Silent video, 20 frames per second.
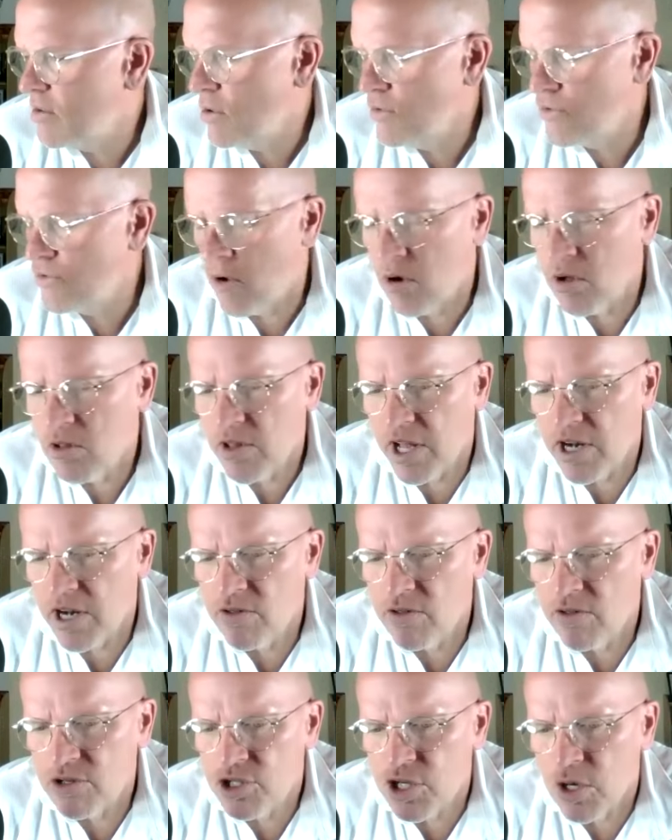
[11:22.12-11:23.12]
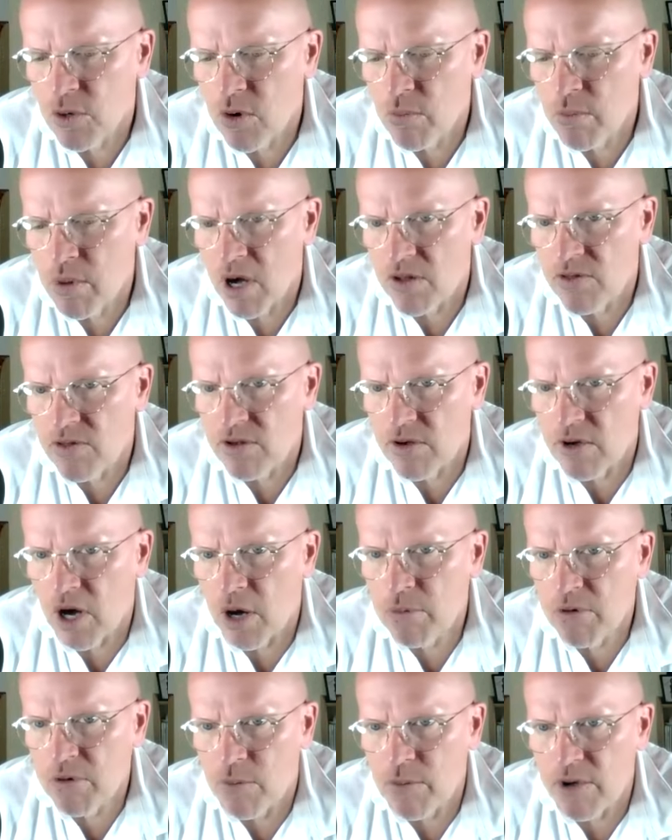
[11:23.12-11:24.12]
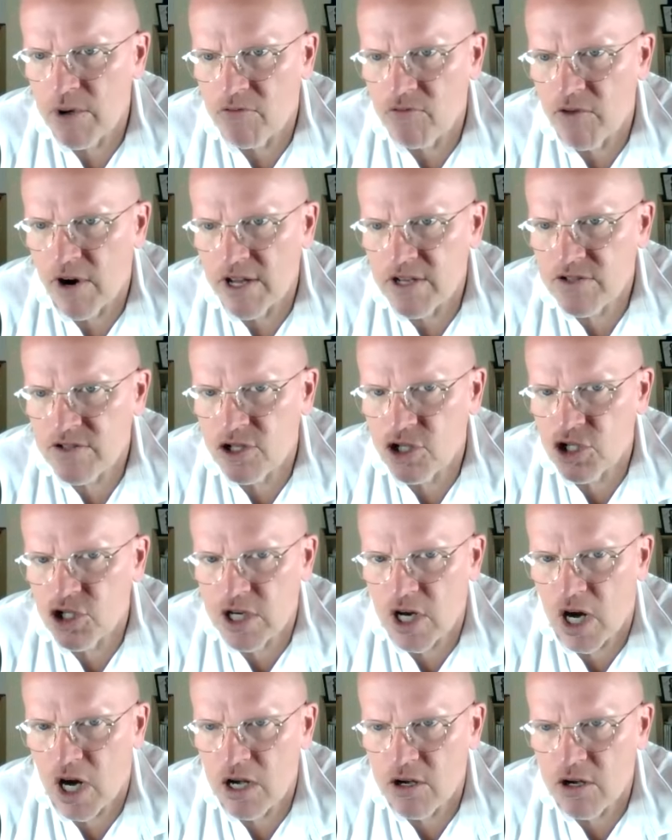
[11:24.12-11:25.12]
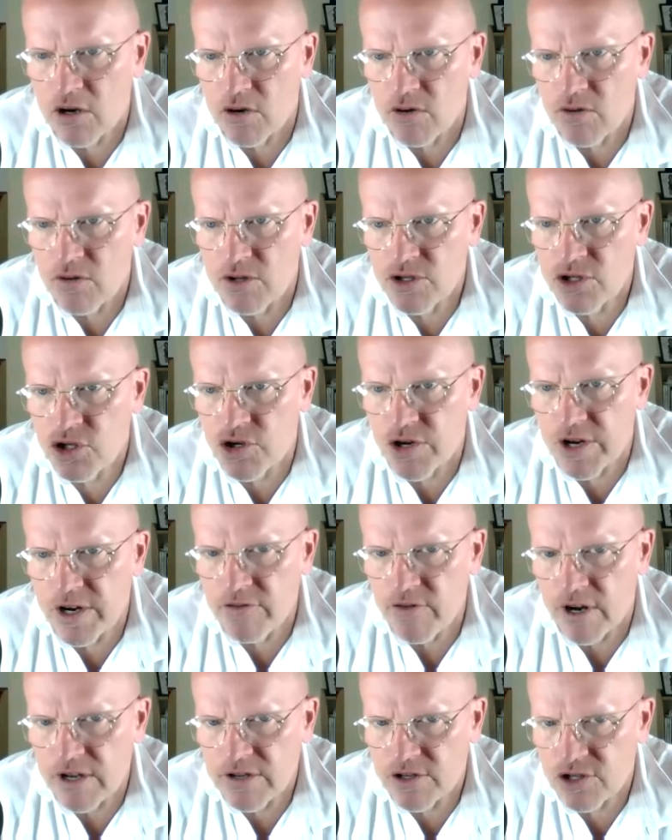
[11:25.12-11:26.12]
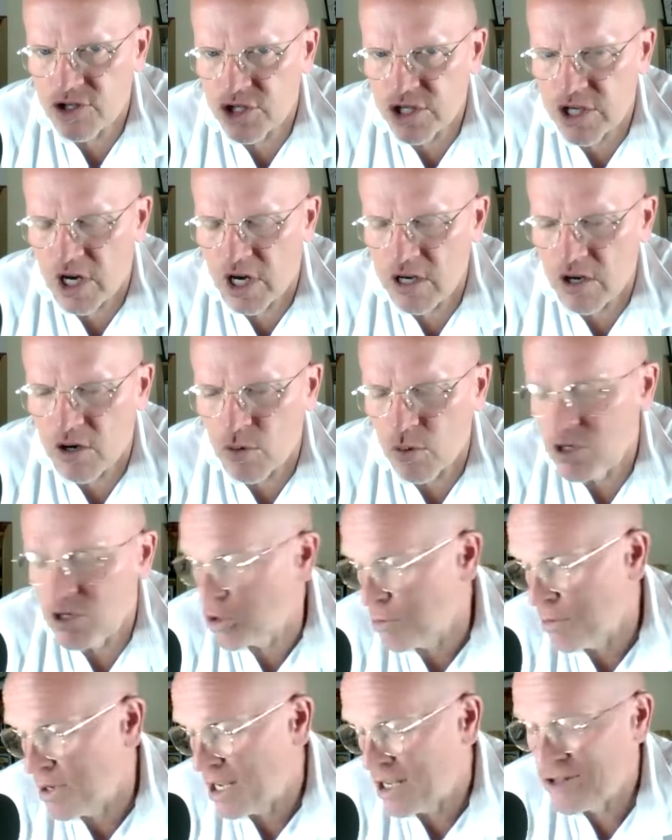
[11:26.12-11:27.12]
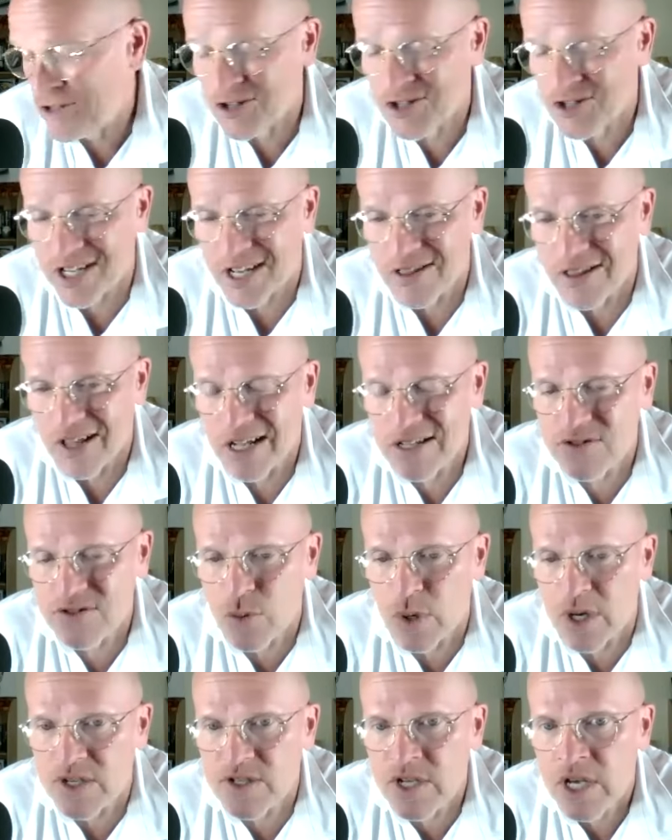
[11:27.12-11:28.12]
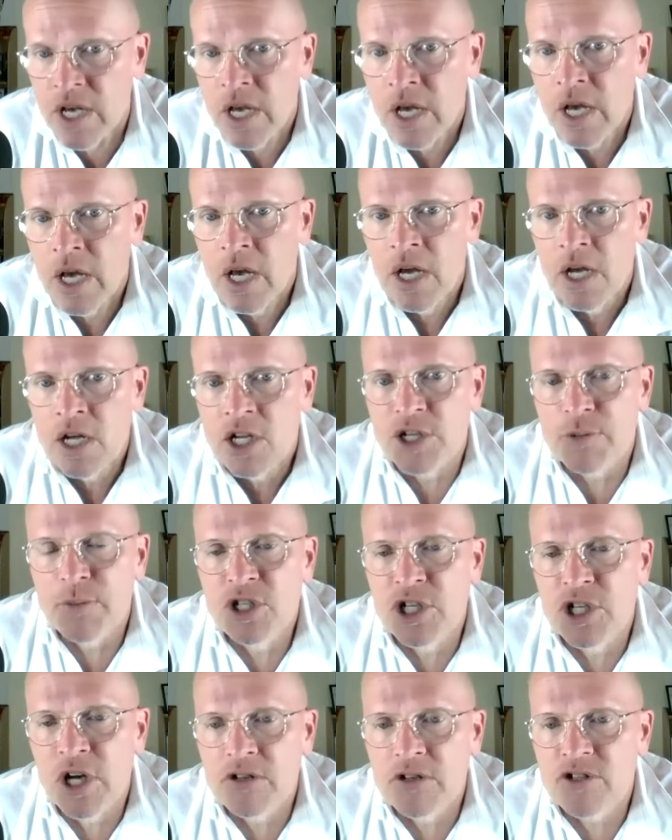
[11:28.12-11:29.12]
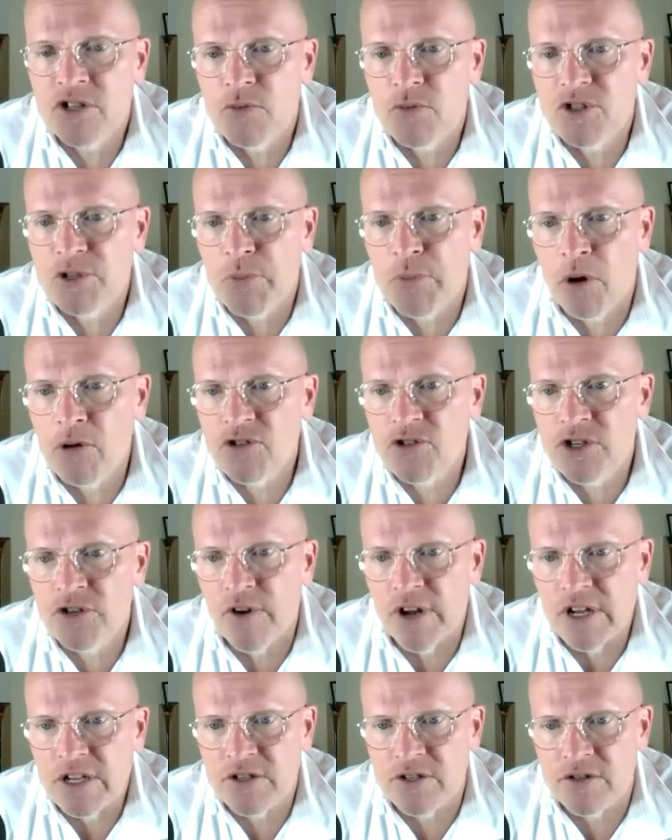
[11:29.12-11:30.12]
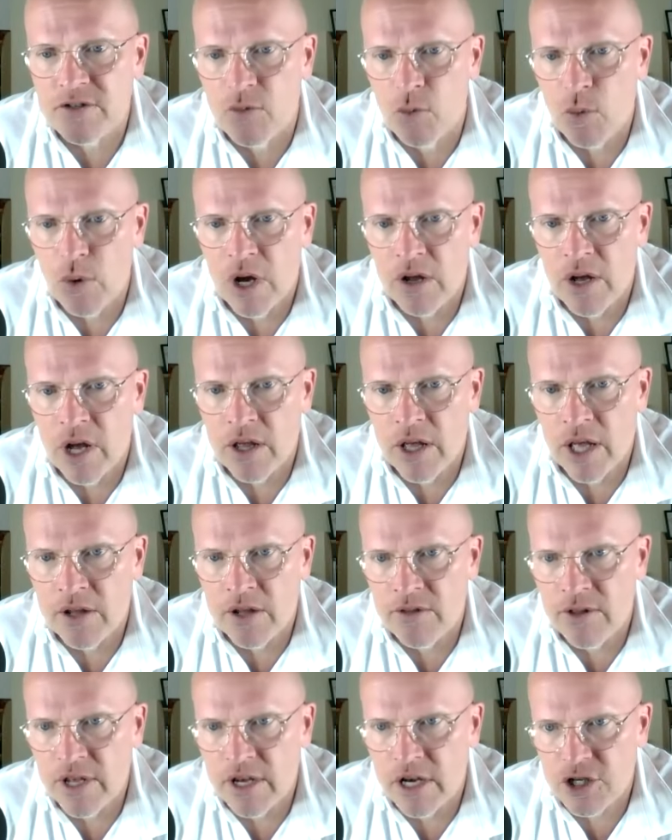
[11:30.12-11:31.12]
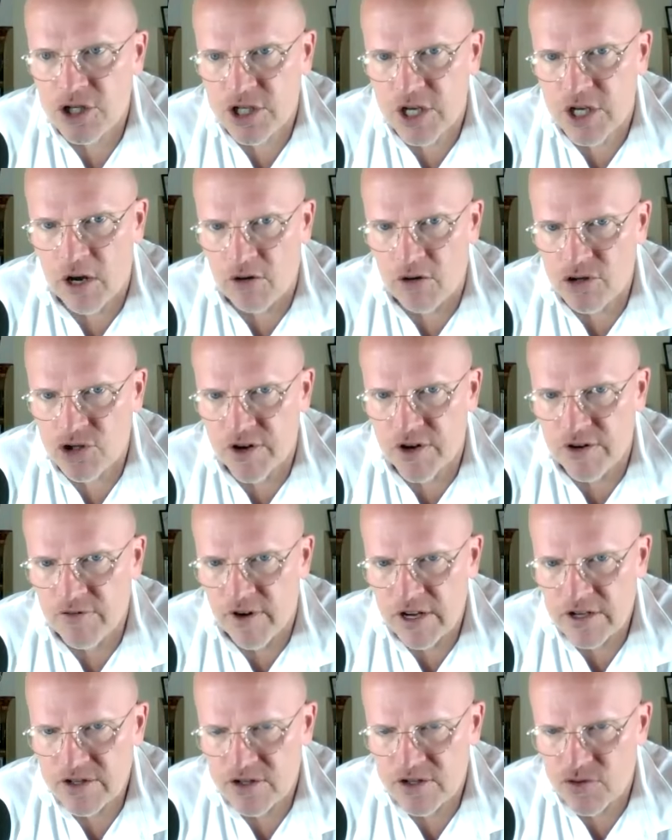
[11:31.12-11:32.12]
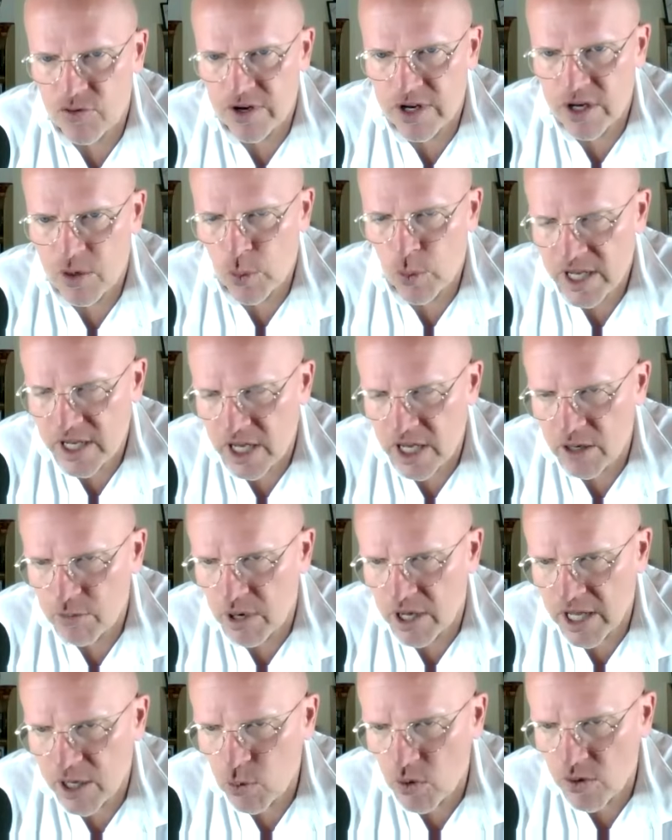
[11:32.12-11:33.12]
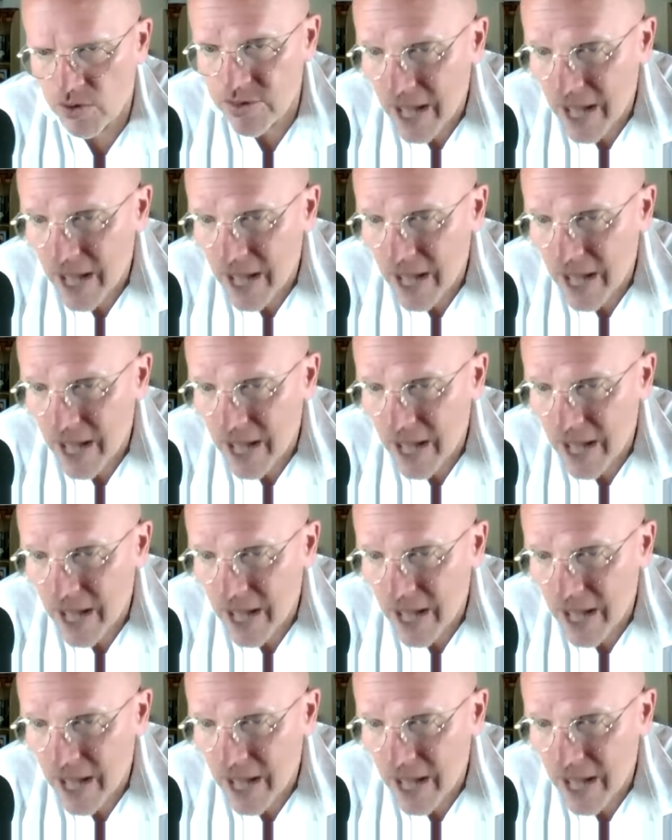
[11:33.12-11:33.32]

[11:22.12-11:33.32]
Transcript: to. We'll talk later in the show about the upcoming race in Chicago, the street race in Chicago, which will be interesting in lots of ways. Jimmie Johnson was supposed to race in the uh, uh in the uh, Chicago Street Race this re- weekend, but he will